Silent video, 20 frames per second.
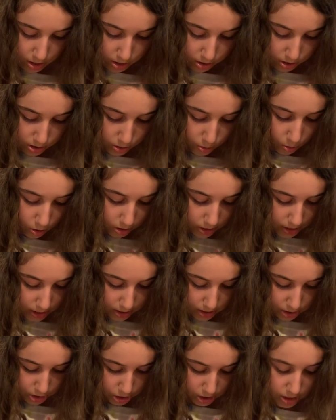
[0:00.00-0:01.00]
The score
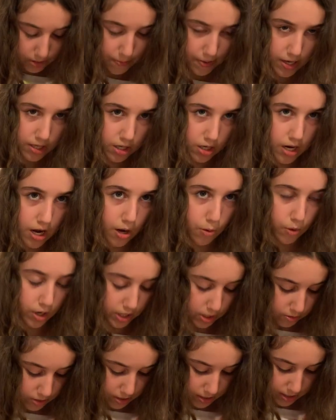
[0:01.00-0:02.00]
doesn't just depend on how well
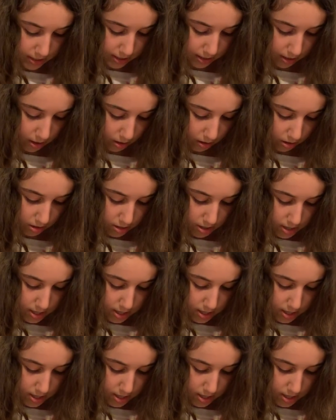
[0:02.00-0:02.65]
you did the skill.